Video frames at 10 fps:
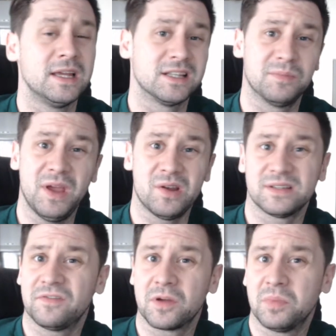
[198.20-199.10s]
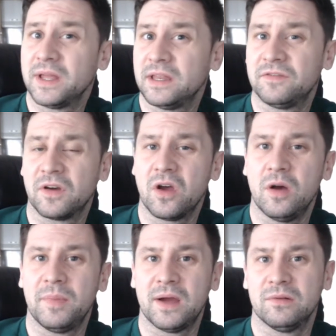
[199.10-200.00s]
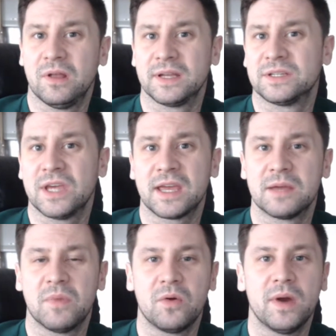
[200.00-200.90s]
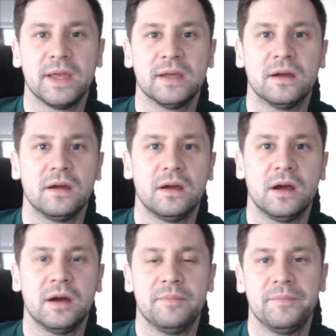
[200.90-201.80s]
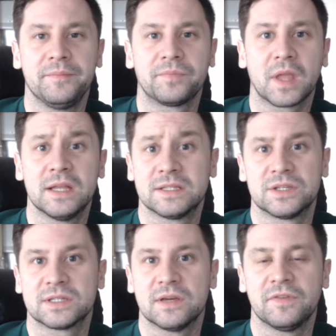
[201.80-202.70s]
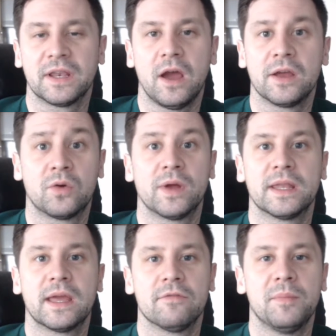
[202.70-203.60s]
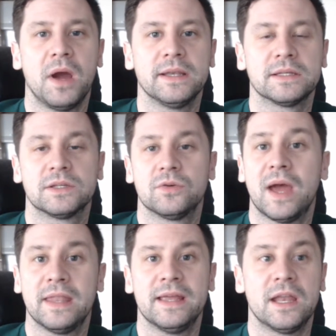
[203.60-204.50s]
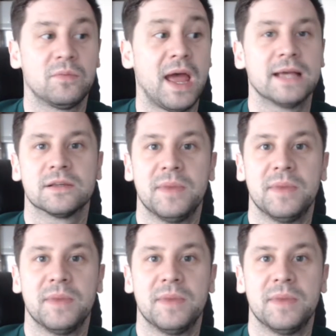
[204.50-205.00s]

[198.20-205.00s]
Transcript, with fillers: To be honest, I've completely forgot about like checking my weight. Um, it's just something that I quickly get reminded to do at the end as I'm